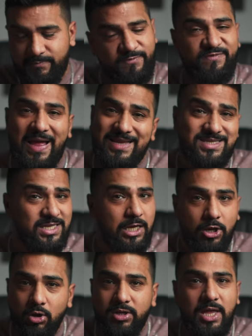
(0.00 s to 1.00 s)
fancy
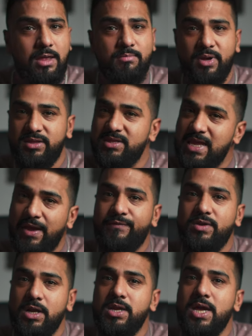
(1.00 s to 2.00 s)
looking but
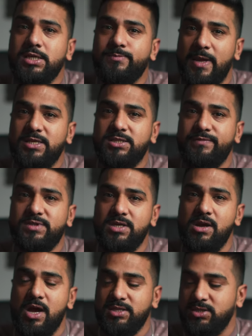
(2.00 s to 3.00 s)
definitely expensive
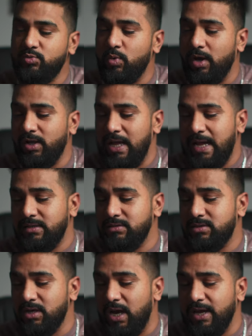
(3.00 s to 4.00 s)
cigars as well
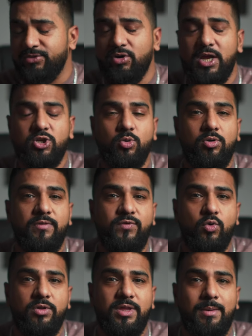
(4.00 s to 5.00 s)
and uh, I thought I'd do a
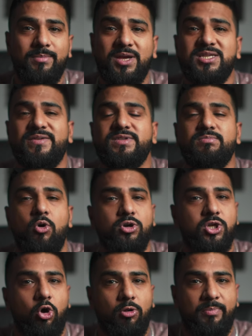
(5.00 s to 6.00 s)
review on them because I've
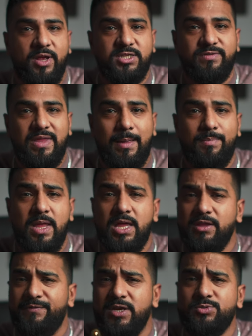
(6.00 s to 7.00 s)
smoked a whole bunch of them
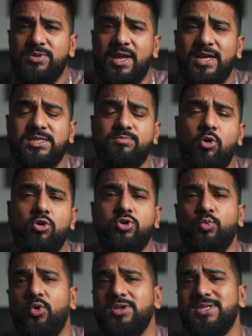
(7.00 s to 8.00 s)
the first one that I smoked
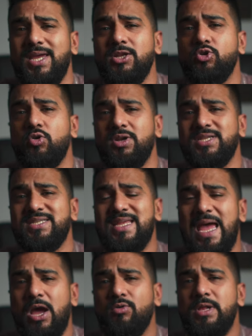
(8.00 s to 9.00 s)
was in
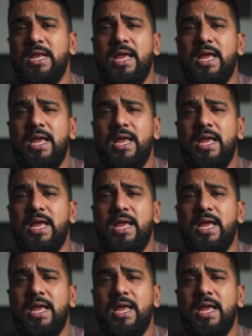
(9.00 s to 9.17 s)
Curacao